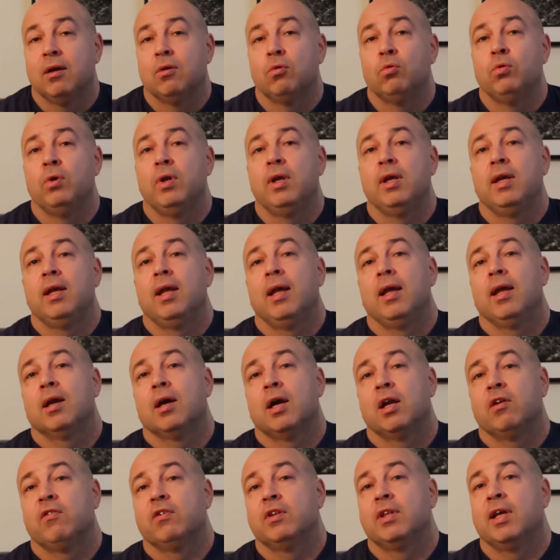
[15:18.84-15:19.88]
really a
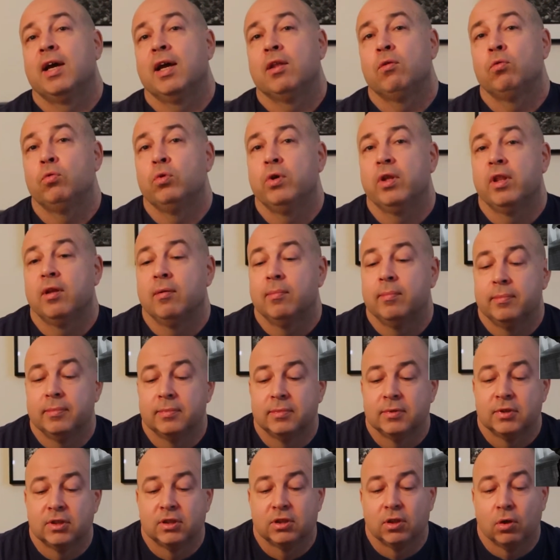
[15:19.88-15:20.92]
kind of a tight rhythm.
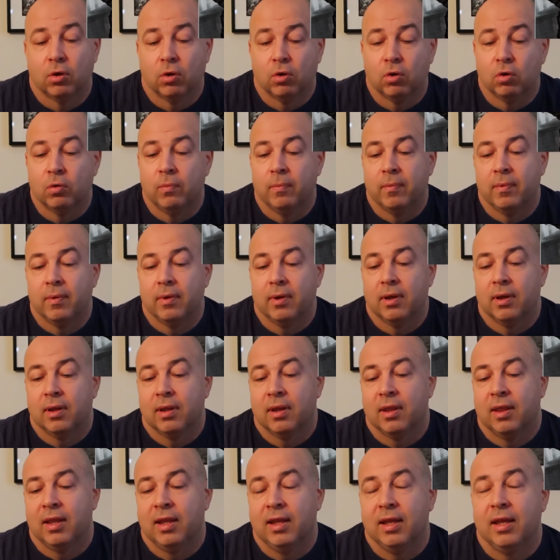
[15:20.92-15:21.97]
So
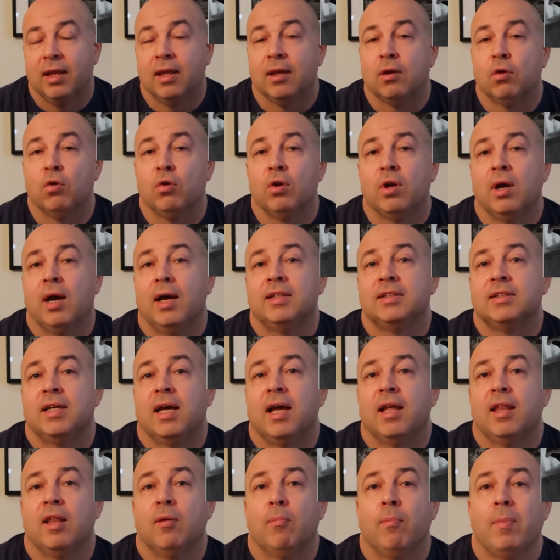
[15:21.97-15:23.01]
the good guys
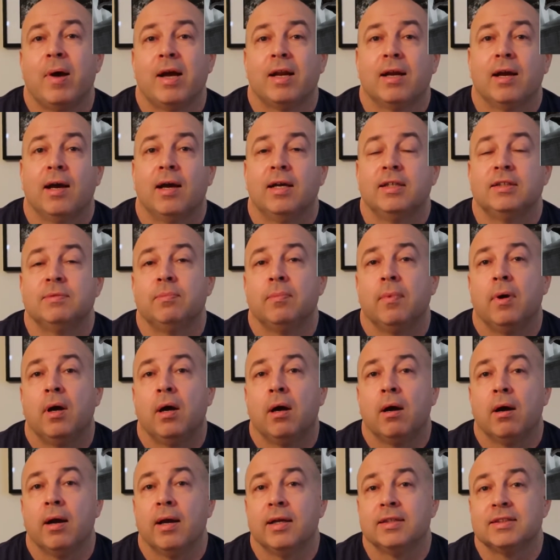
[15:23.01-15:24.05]
and the bad guys
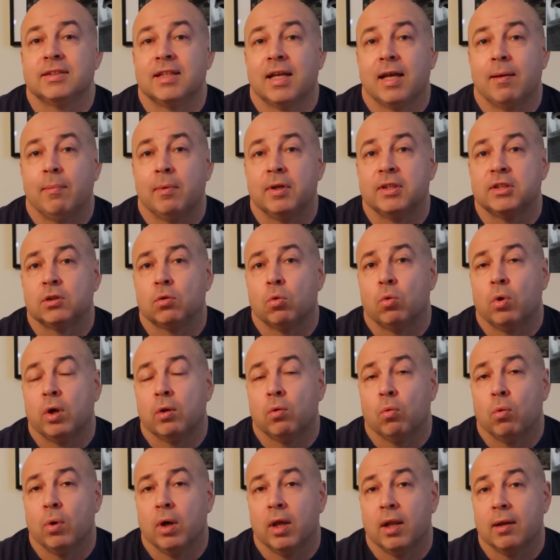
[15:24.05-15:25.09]
are established
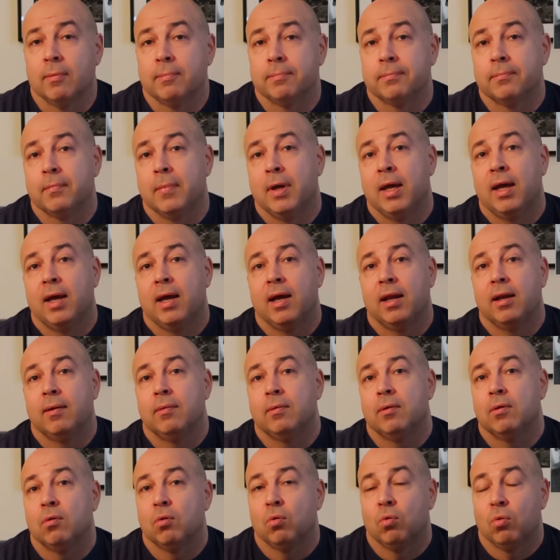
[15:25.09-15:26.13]
quite well and
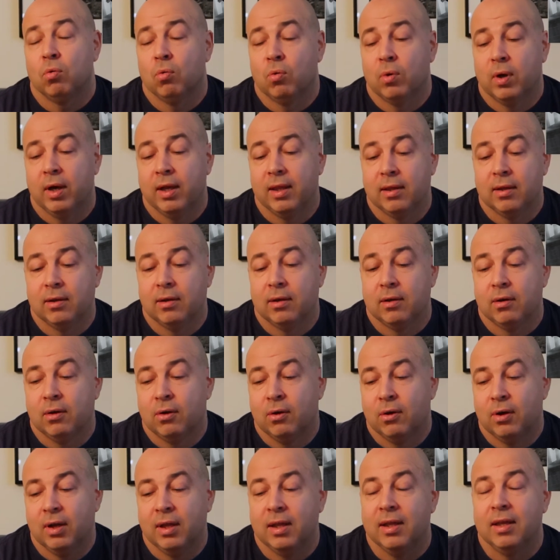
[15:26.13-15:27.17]
quite
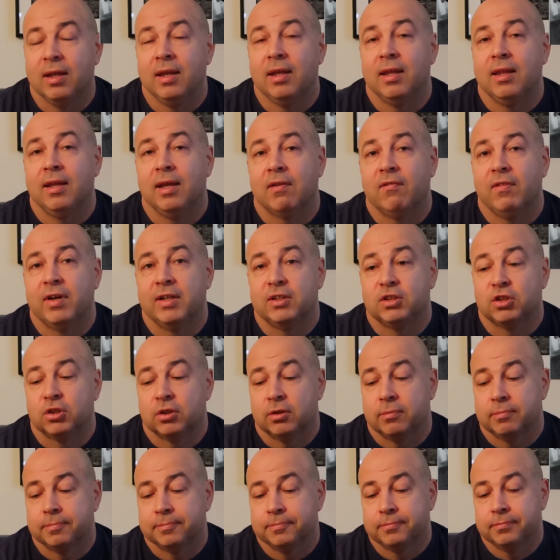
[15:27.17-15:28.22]
early in the
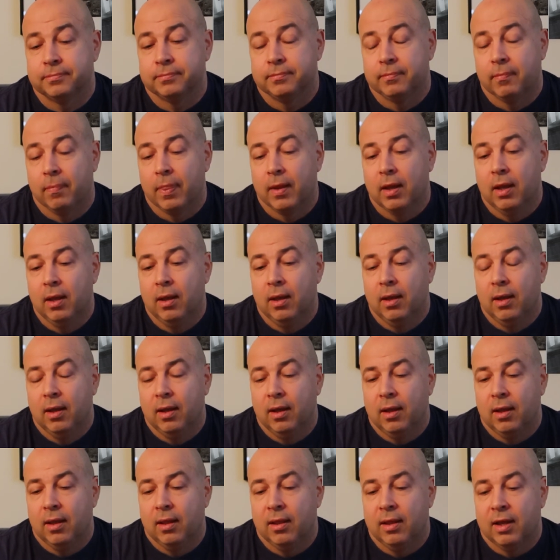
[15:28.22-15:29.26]
adventure.
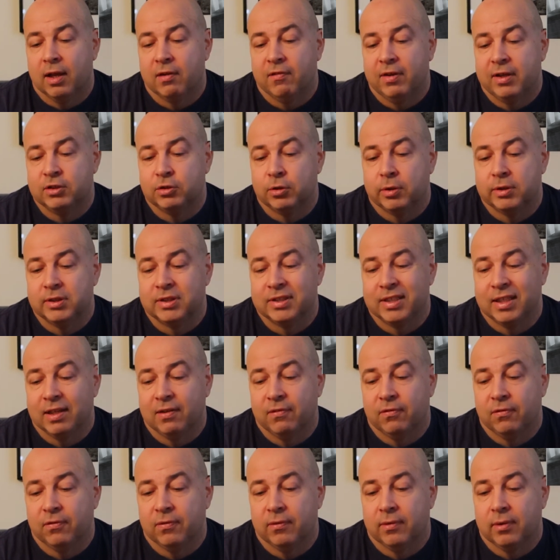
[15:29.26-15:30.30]
The adventure
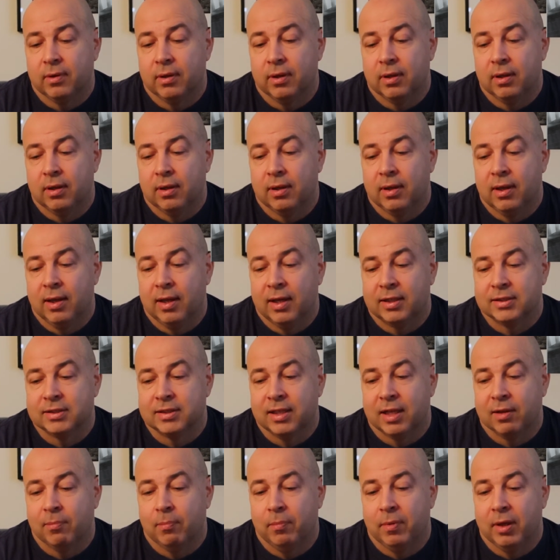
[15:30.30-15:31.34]
itself does
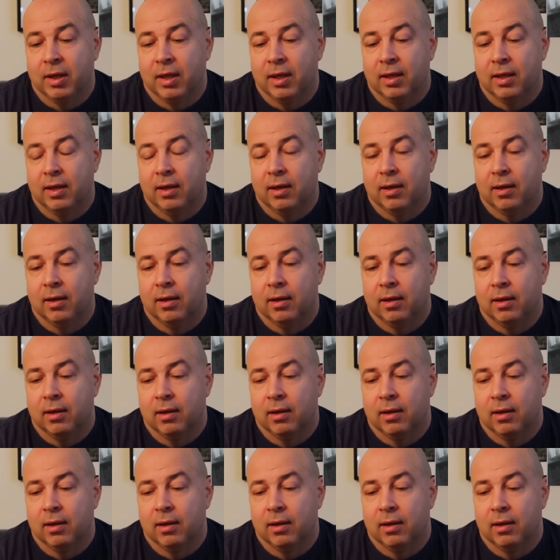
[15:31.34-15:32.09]
not begin